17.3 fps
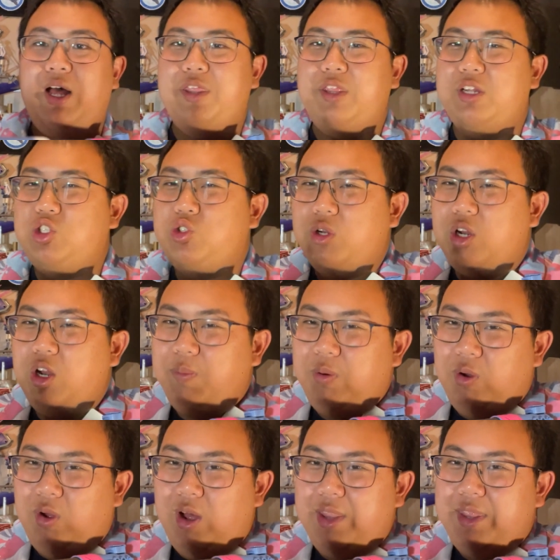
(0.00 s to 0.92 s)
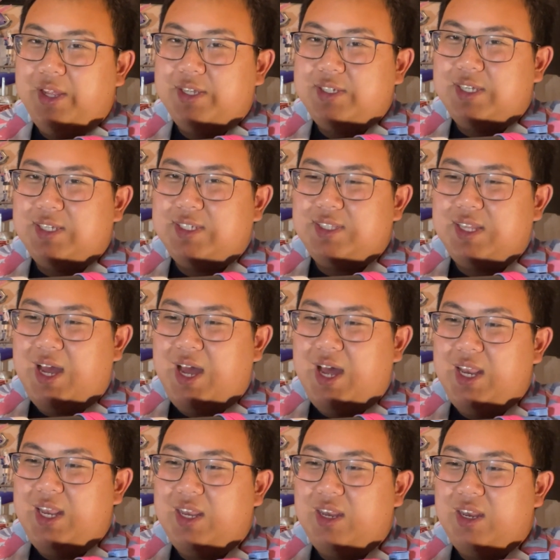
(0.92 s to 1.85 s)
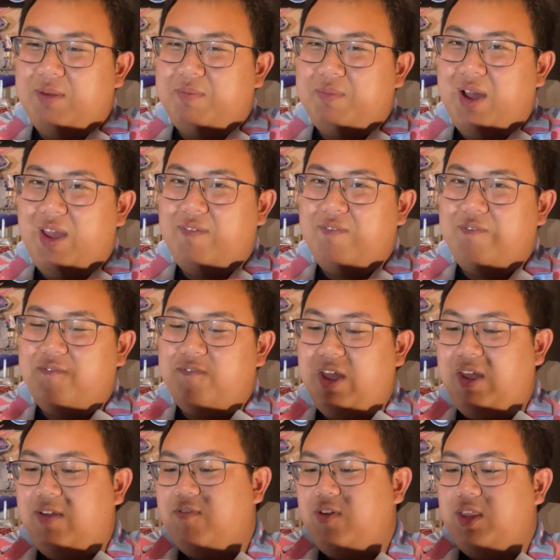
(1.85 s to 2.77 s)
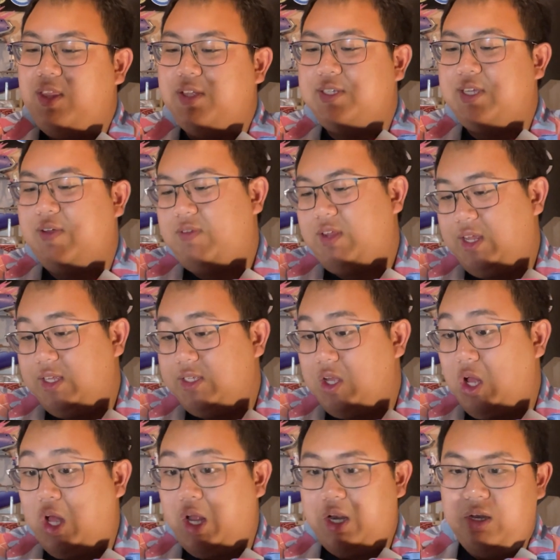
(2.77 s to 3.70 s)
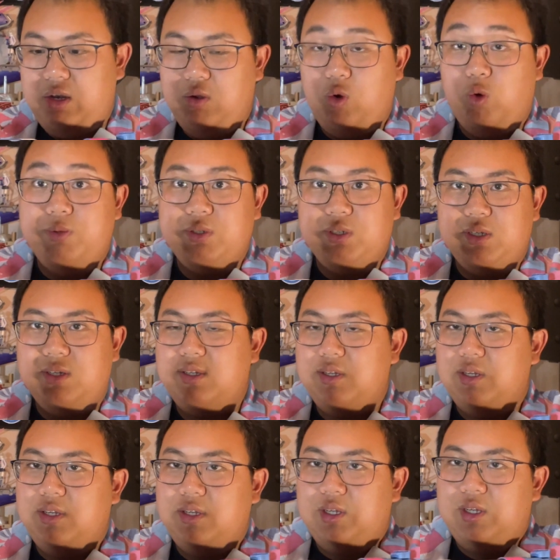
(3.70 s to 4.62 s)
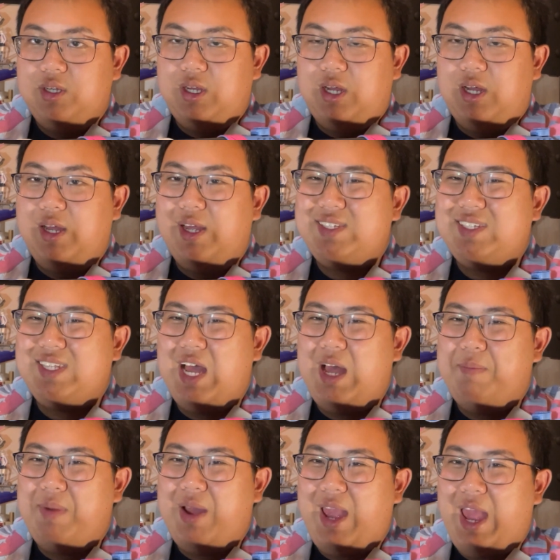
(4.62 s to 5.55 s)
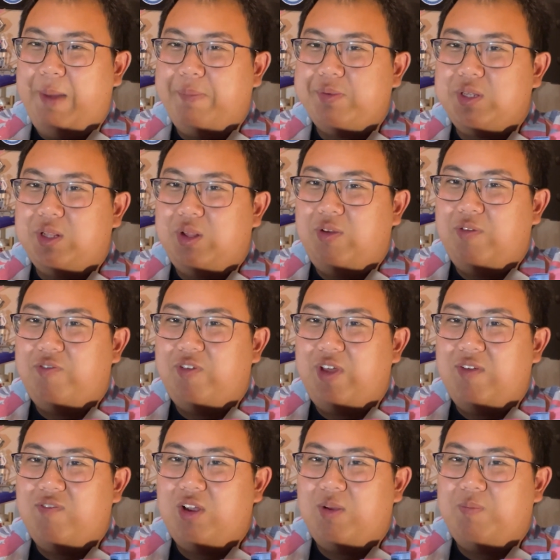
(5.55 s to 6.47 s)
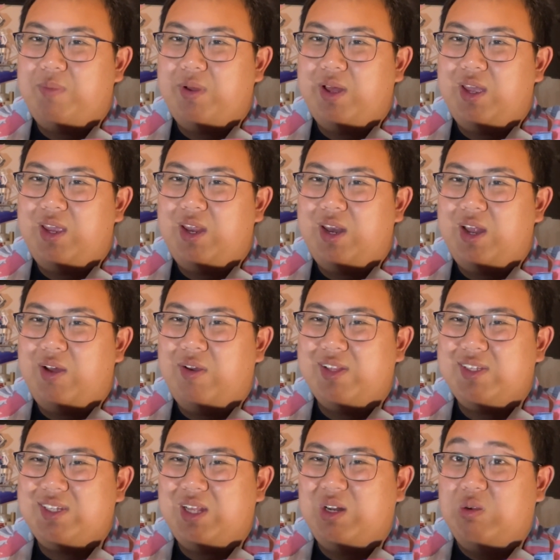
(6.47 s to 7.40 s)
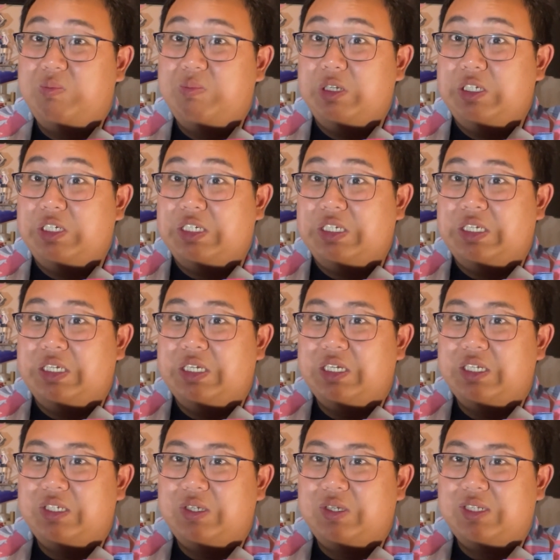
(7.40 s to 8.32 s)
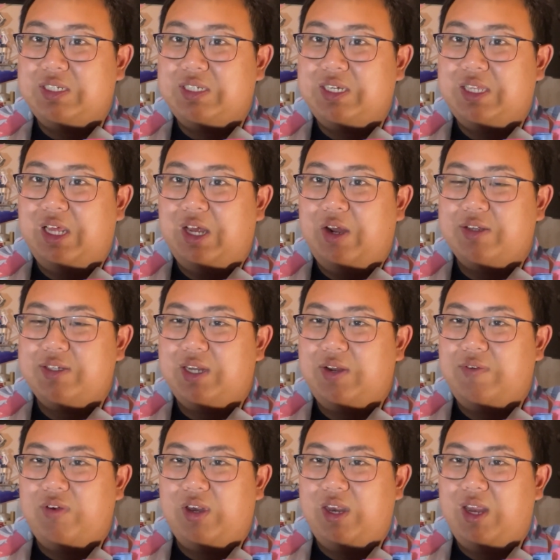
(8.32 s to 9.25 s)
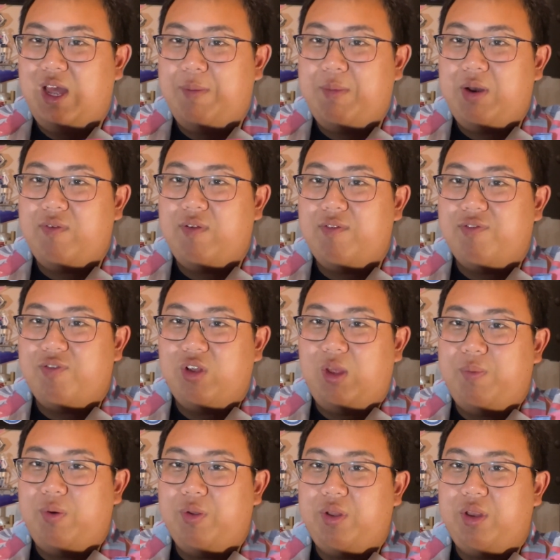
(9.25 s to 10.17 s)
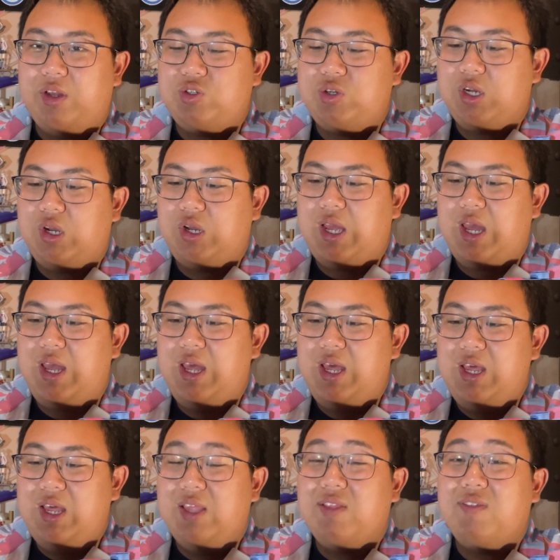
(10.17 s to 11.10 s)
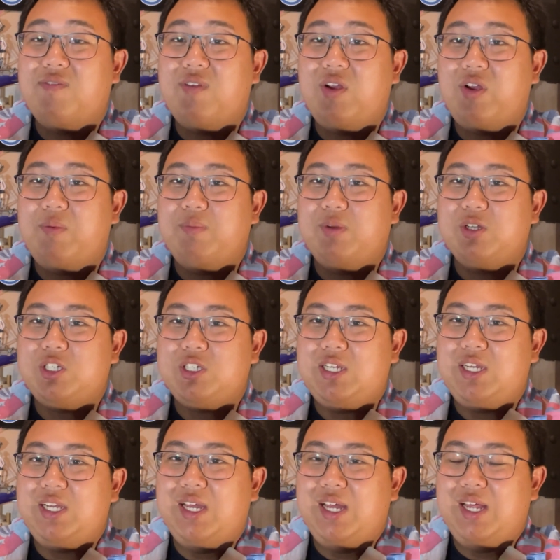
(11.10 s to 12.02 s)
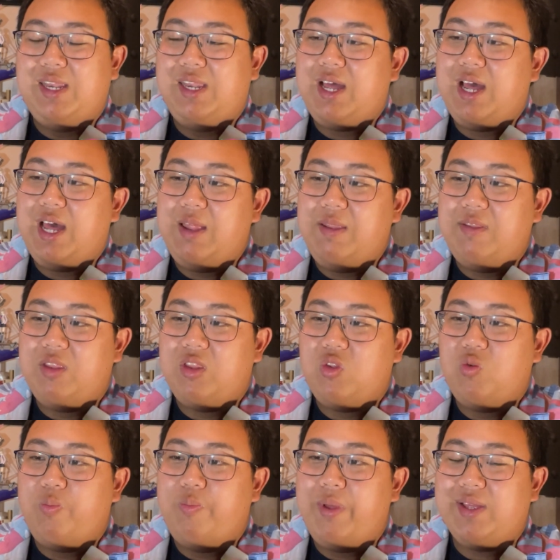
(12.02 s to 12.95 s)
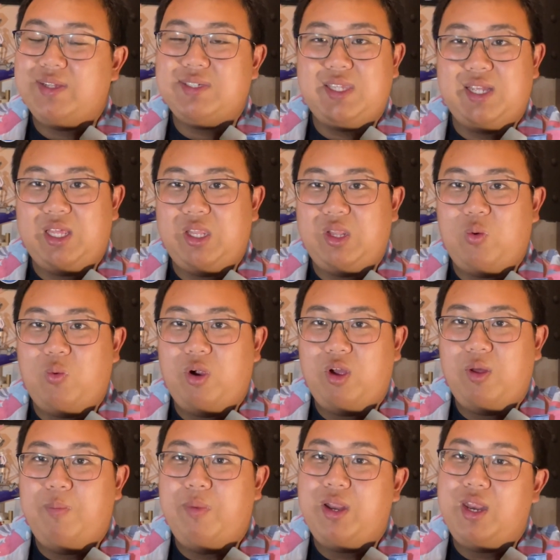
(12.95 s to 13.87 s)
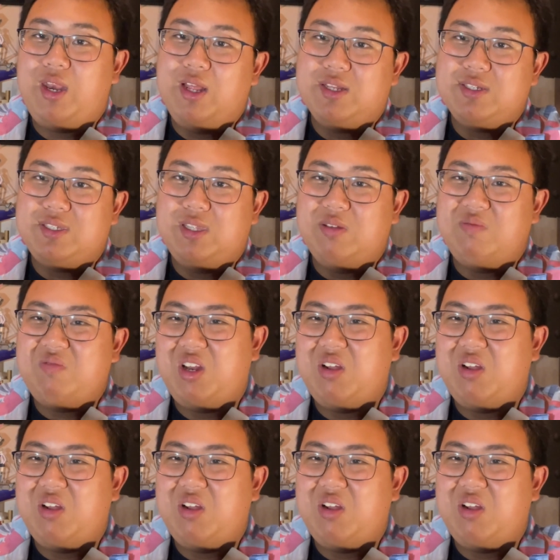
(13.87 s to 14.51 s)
The trigger pull on this is not my favorite. The safety is on. Oops. It's not my absolute favorite, but it's a little mushy, as you can see there. I'm not even fully pulled on the trigger yet. Very mushy, not the best thing in the world, but it does the